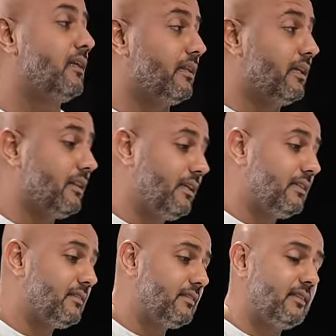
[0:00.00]
that
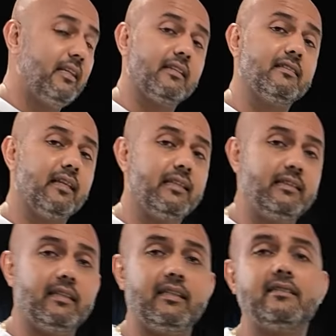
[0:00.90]
this
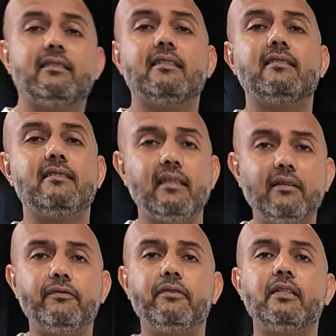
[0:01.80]
EX90 is the
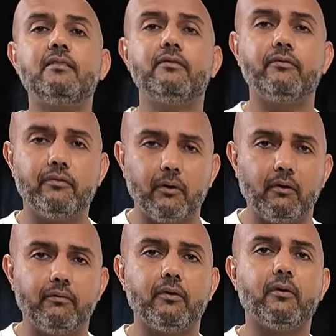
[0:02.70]
safest
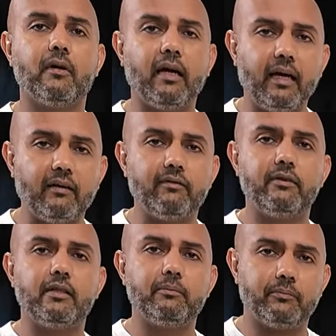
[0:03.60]
Volvo
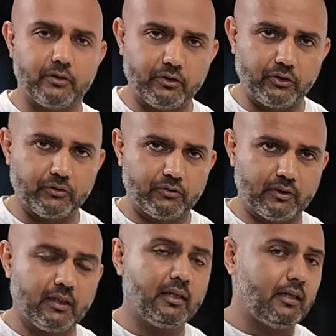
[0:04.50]
ever
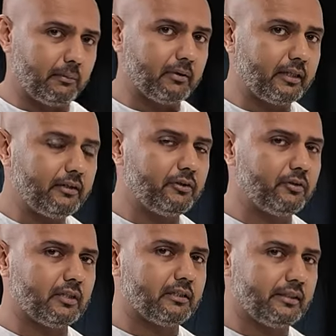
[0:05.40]
produced. We'll get
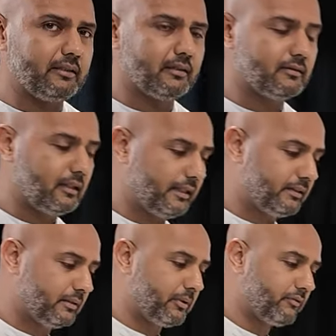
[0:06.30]
into the details
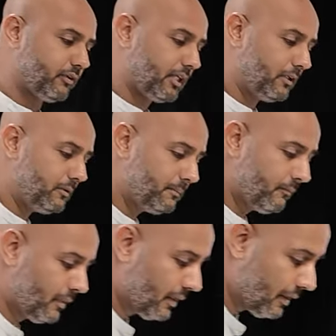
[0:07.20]
later, but for now,
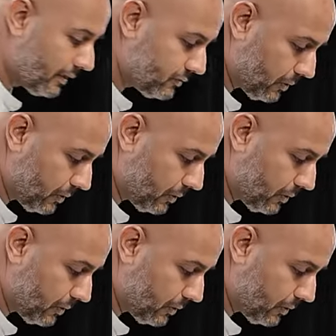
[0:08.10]
there's